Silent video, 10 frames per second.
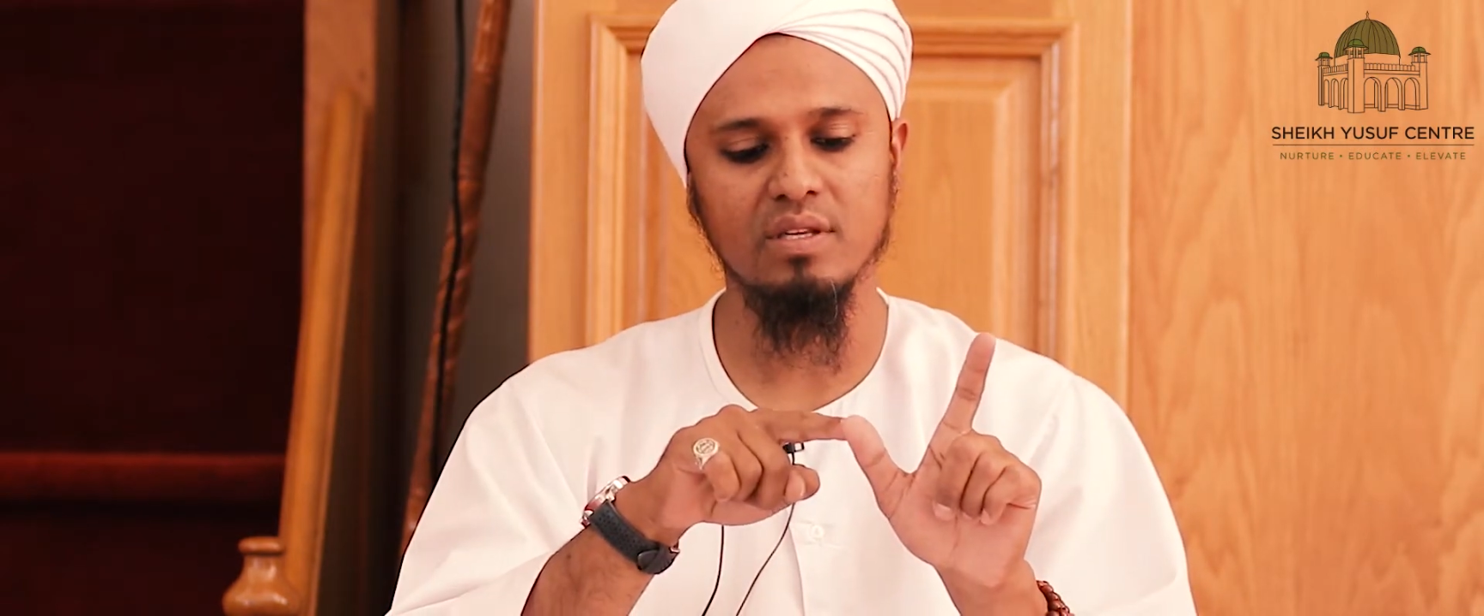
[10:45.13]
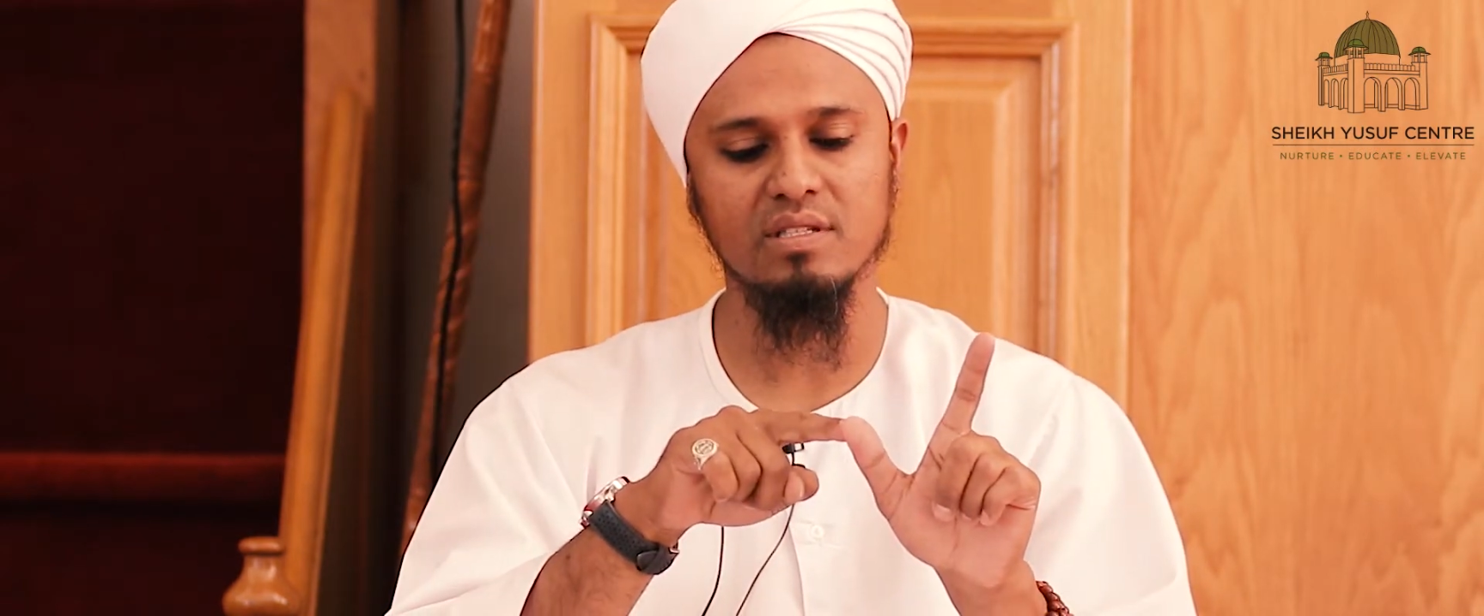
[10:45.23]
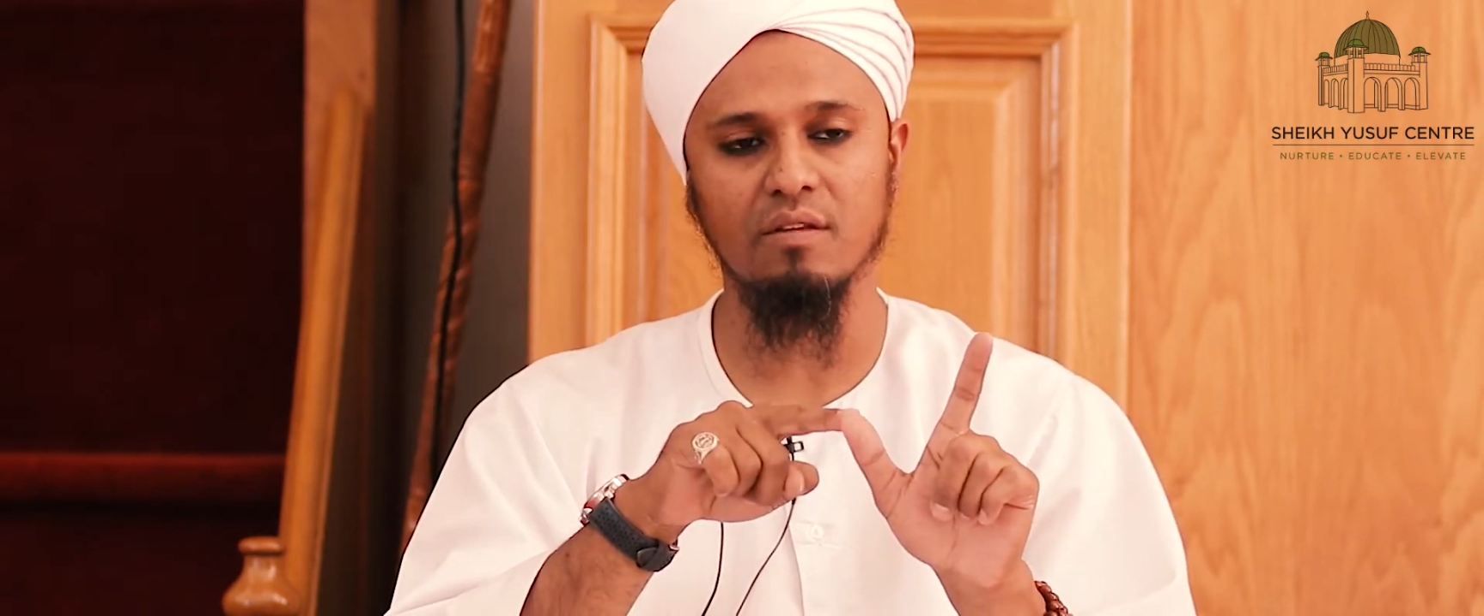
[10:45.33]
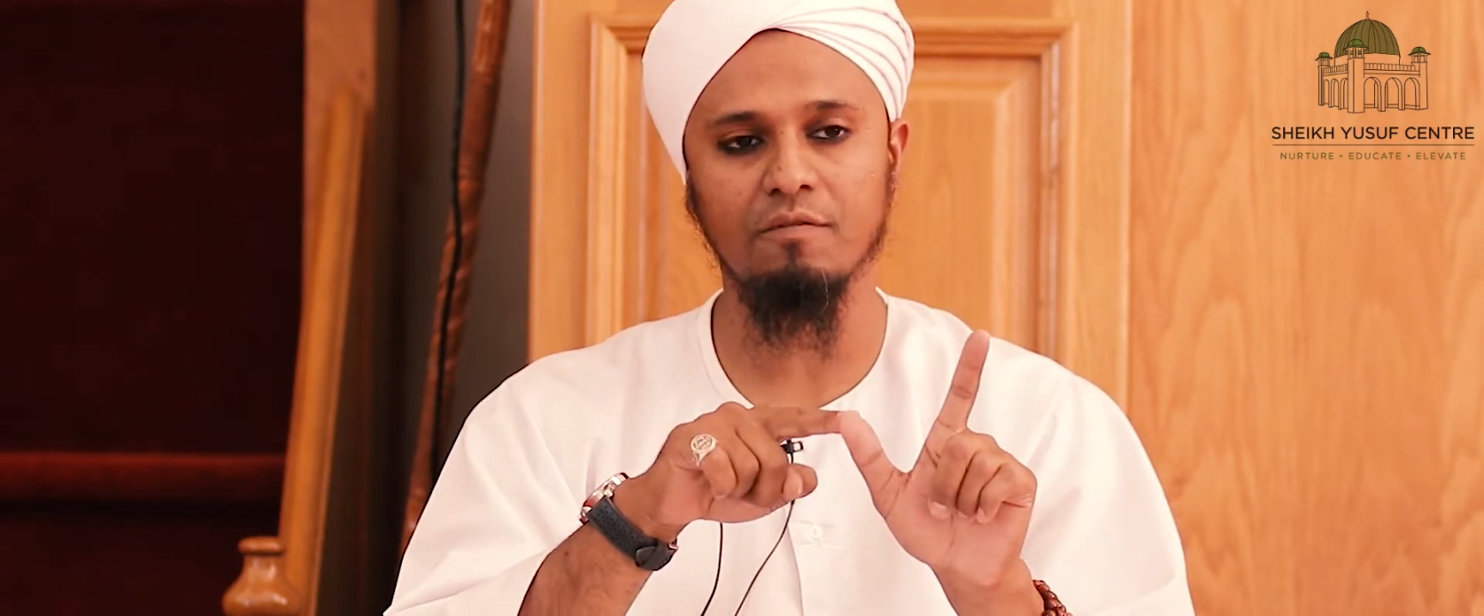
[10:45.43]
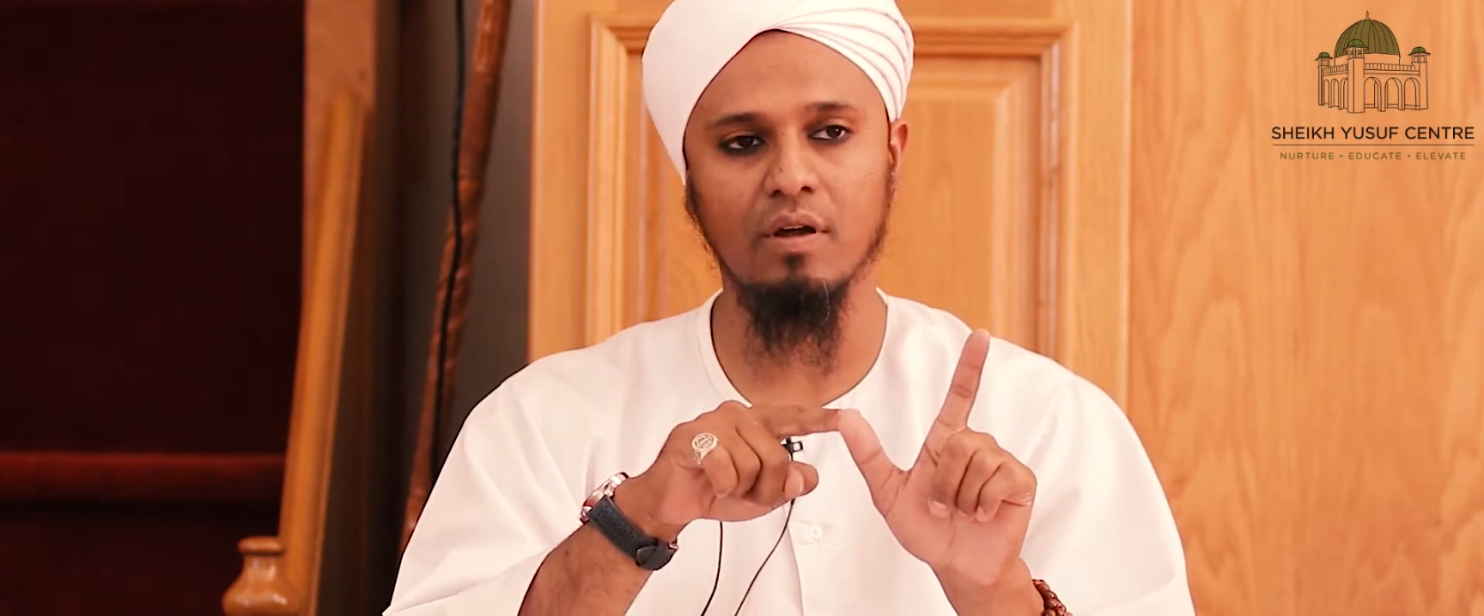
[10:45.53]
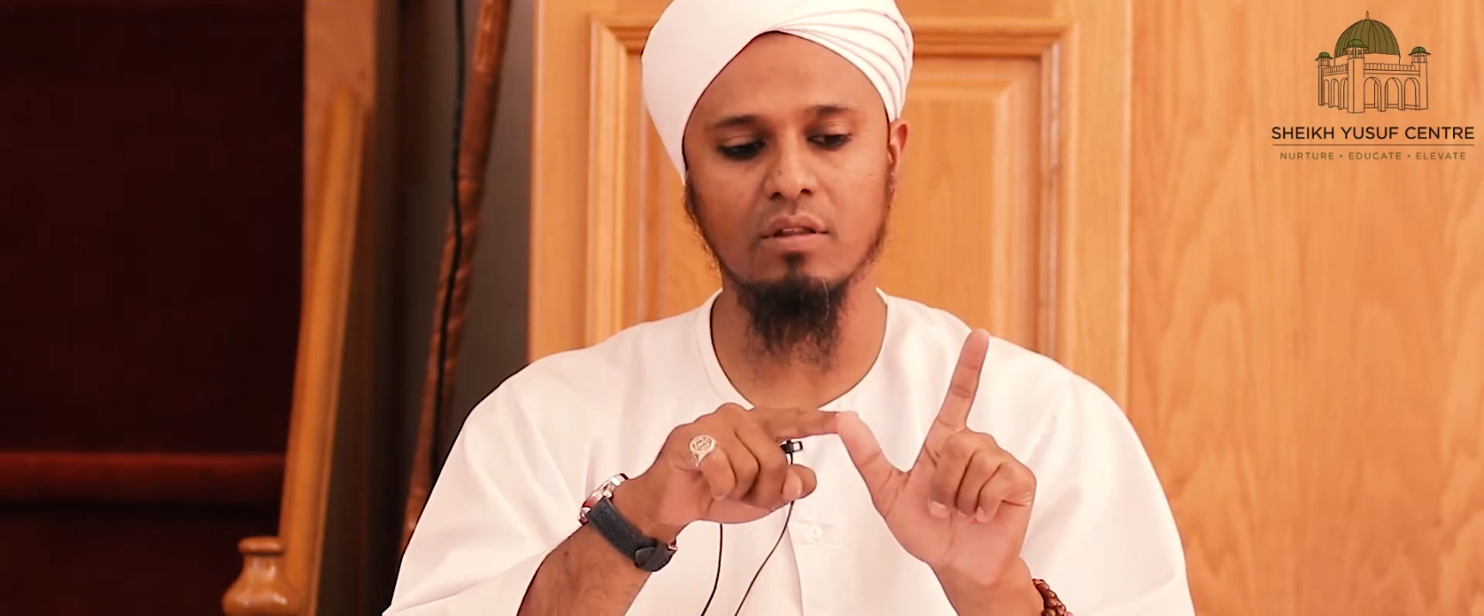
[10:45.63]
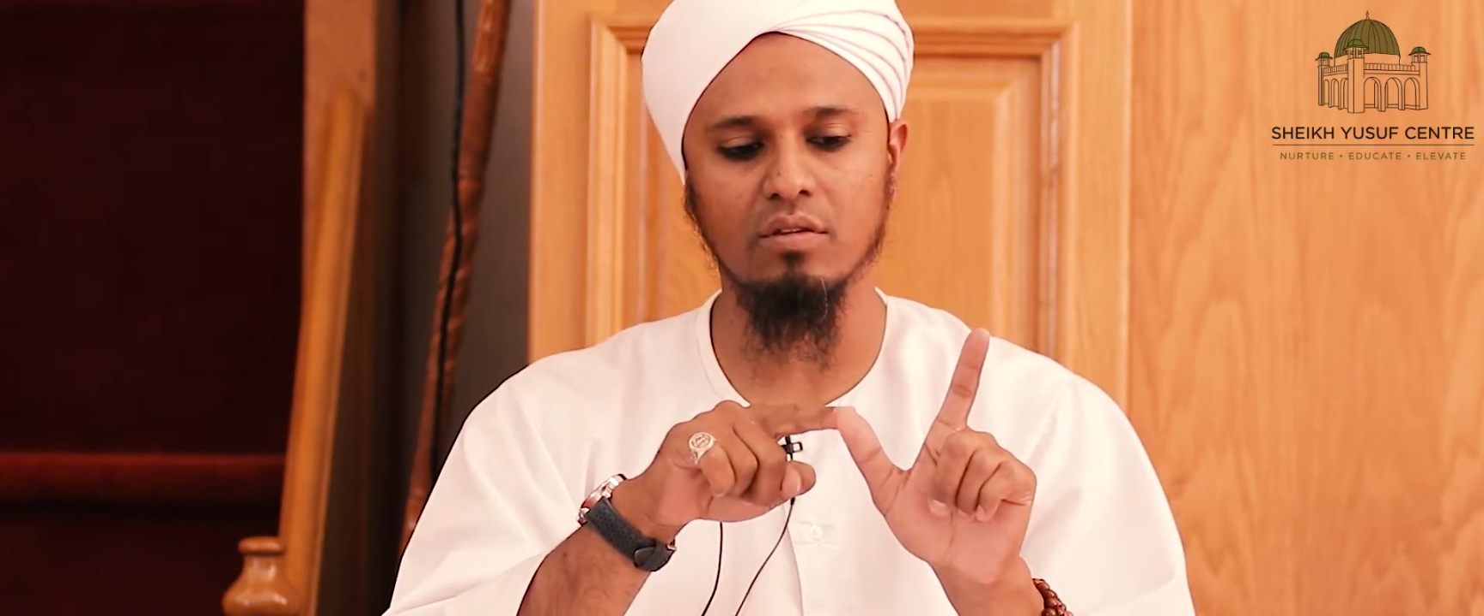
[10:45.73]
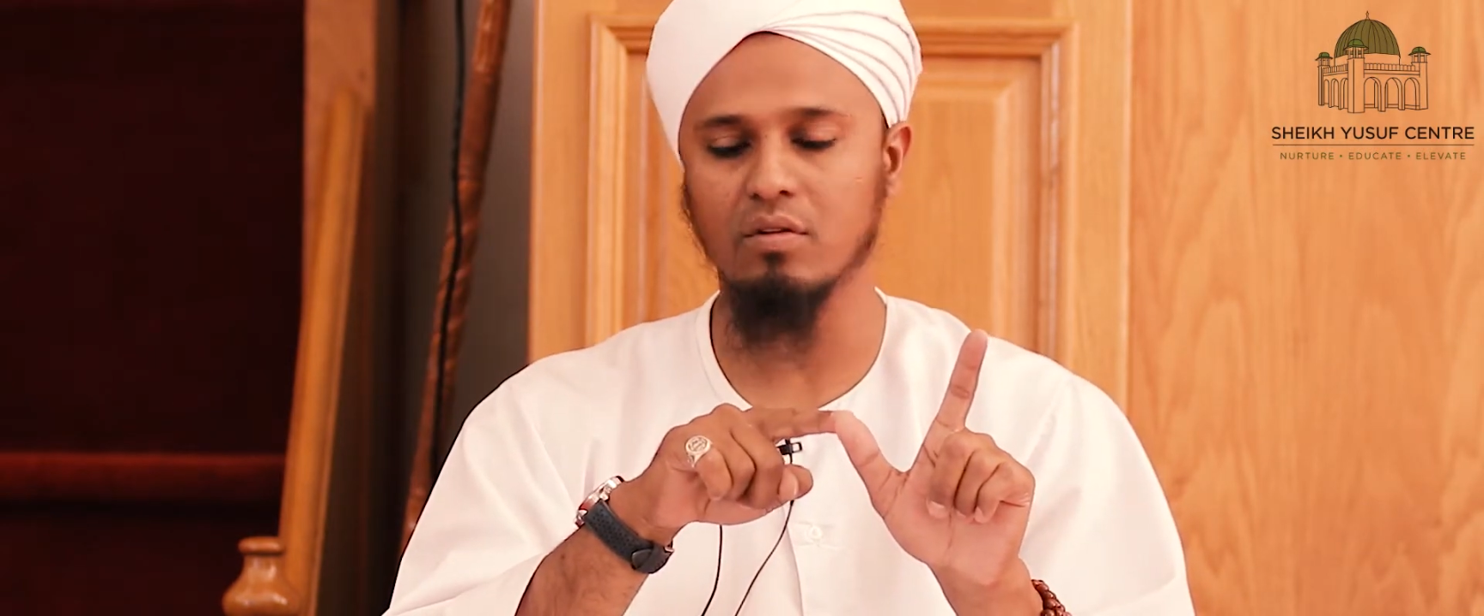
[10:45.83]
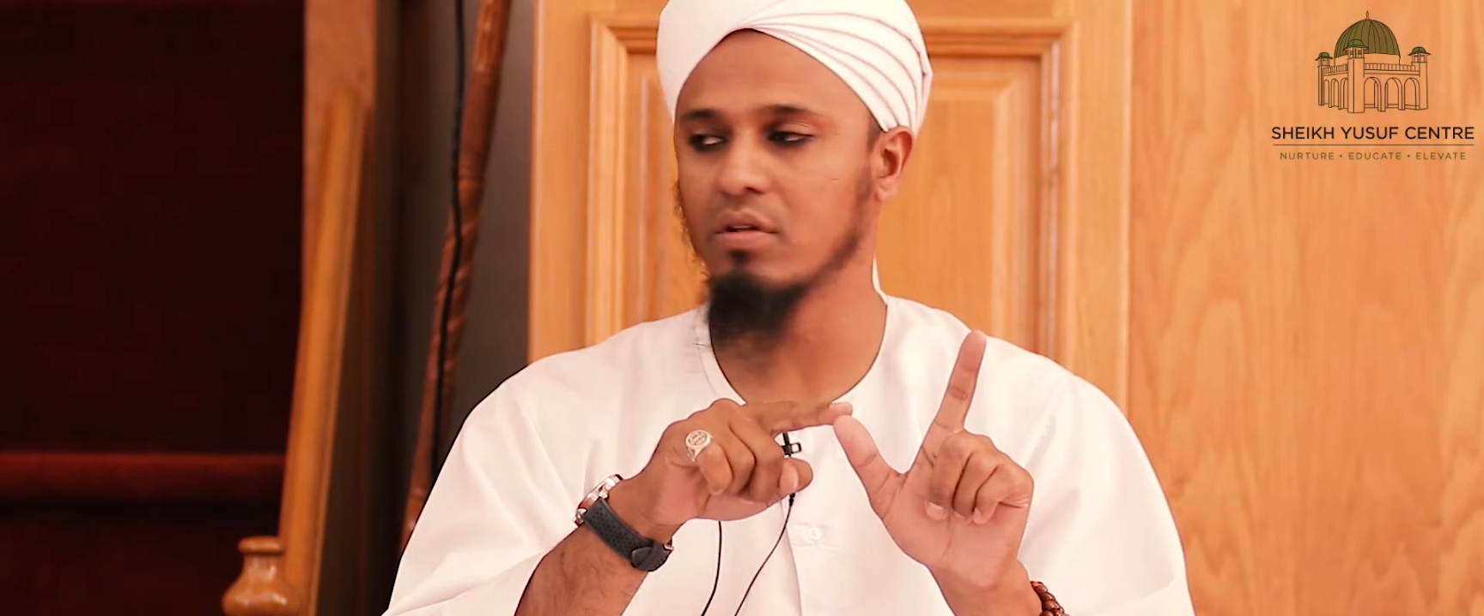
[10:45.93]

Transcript: is the fard